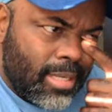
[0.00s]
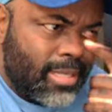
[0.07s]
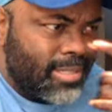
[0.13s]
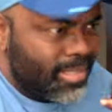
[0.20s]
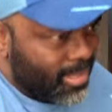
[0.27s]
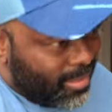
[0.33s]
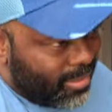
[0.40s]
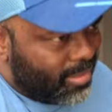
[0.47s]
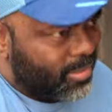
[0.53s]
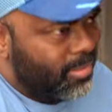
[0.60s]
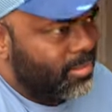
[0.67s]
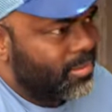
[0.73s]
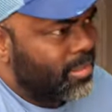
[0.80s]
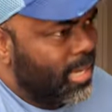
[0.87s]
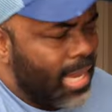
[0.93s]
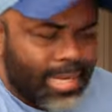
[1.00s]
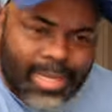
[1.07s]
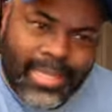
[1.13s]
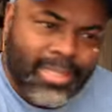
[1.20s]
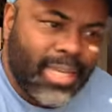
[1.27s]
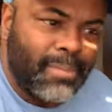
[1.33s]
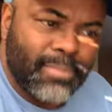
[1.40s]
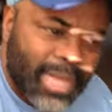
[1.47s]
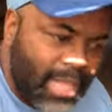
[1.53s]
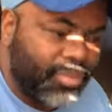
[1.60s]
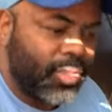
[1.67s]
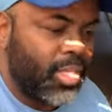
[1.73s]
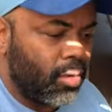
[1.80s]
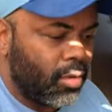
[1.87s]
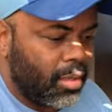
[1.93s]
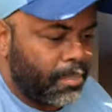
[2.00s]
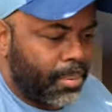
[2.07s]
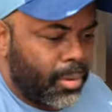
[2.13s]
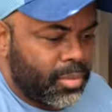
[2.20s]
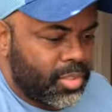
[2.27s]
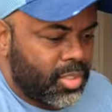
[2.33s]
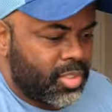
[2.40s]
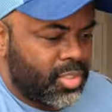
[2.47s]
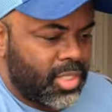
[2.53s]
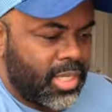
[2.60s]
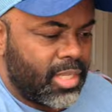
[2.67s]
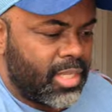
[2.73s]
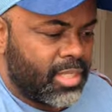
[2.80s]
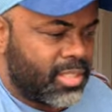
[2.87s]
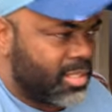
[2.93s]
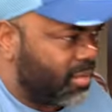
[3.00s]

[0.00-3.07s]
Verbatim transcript: Yeah, I guess I'm not the only person seeing the,